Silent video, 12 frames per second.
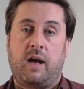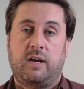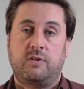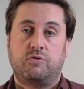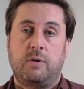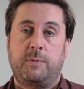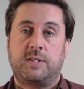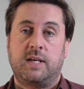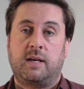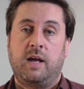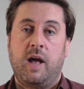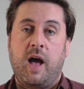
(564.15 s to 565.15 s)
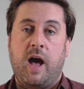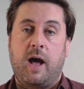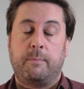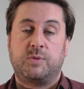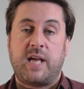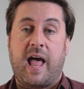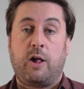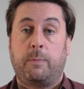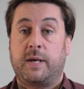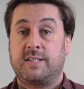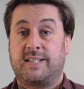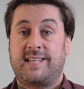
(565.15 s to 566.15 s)
contributing to
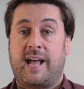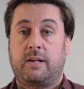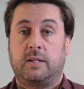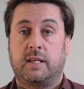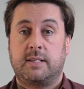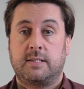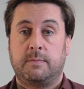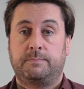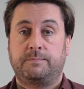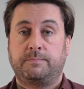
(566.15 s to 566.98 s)
help us to tackle this.